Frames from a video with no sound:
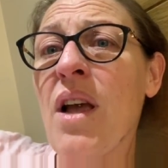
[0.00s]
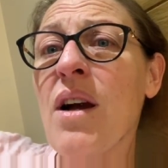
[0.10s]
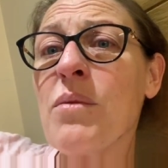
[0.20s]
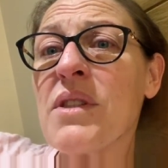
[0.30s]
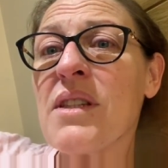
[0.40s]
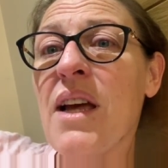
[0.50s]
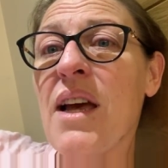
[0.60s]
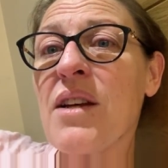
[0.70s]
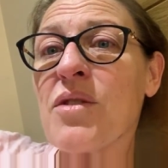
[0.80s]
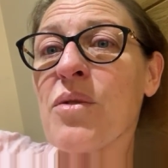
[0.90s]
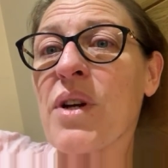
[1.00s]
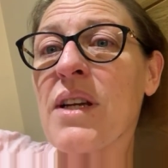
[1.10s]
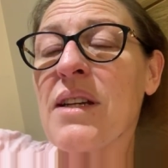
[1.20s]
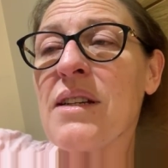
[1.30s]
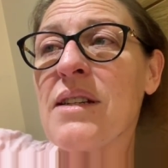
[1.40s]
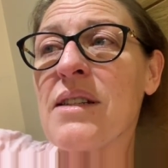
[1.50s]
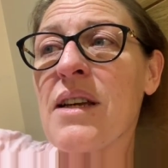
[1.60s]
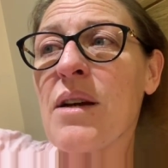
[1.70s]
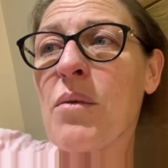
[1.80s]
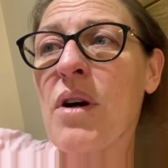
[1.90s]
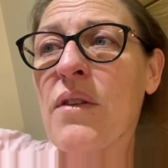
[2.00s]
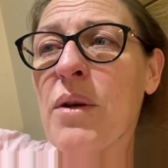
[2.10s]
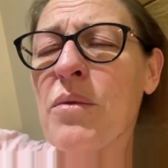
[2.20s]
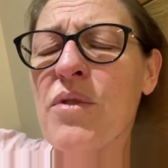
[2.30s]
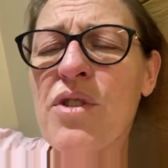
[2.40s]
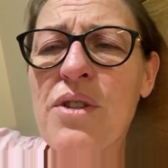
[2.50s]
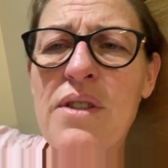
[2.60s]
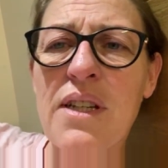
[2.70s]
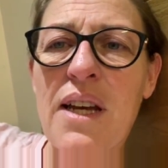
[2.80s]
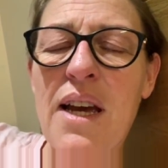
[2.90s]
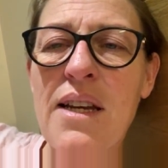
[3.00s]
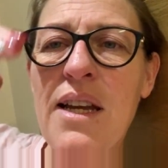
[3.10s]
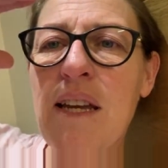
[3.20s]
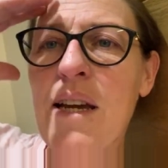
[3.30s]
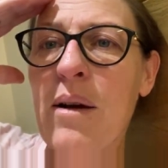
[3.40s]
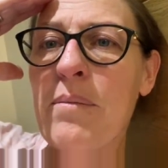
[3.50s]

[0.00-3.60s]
I was there talking in his ear while they were reducing it, and he